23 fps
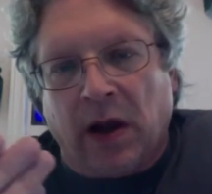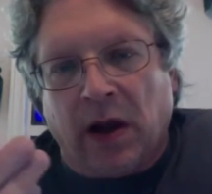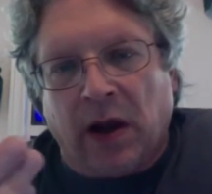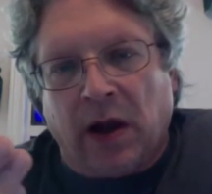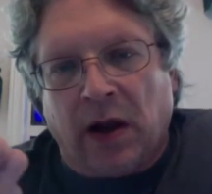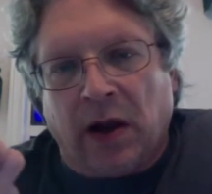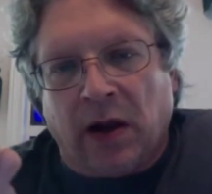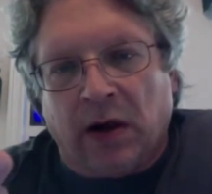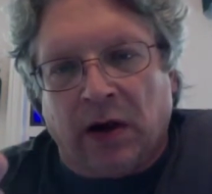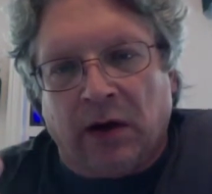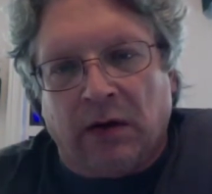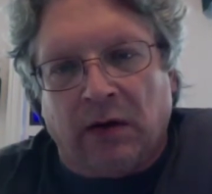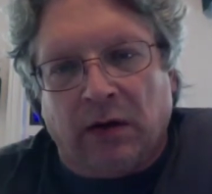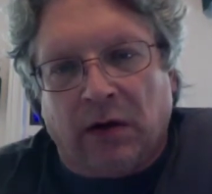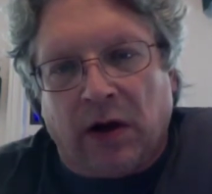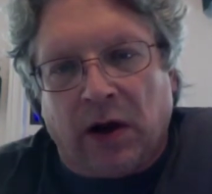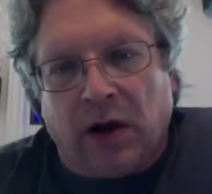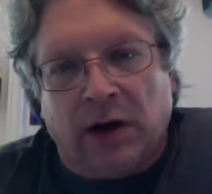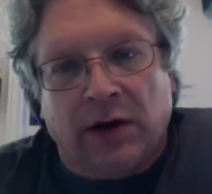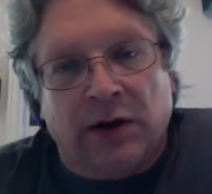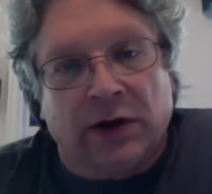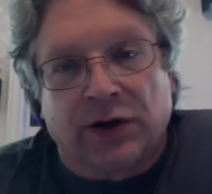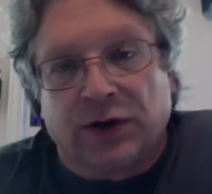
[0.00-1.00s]
uh,
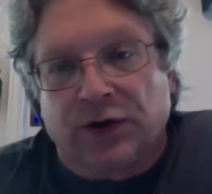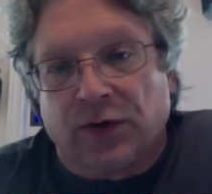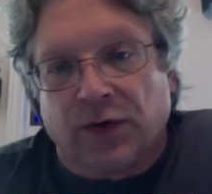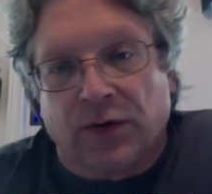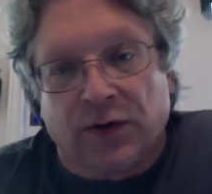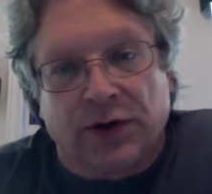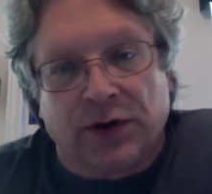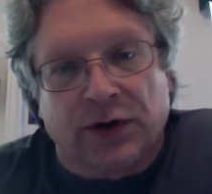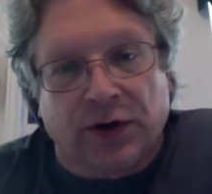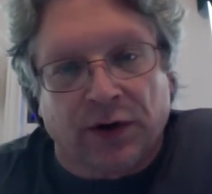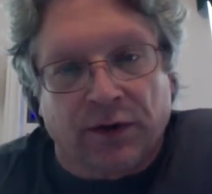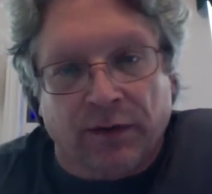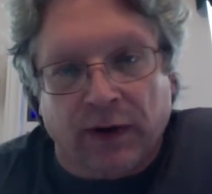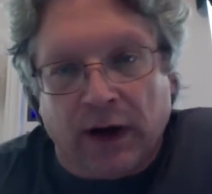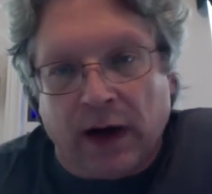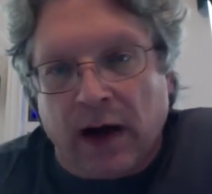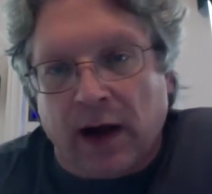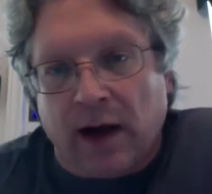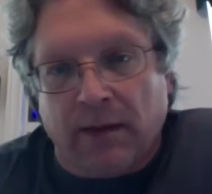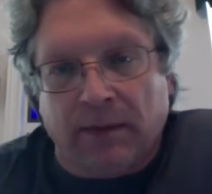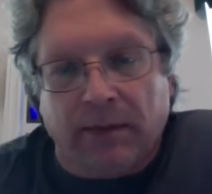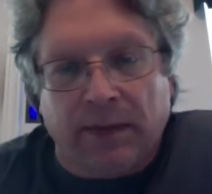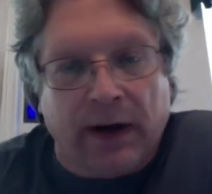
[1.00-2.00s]
a distortion of agape,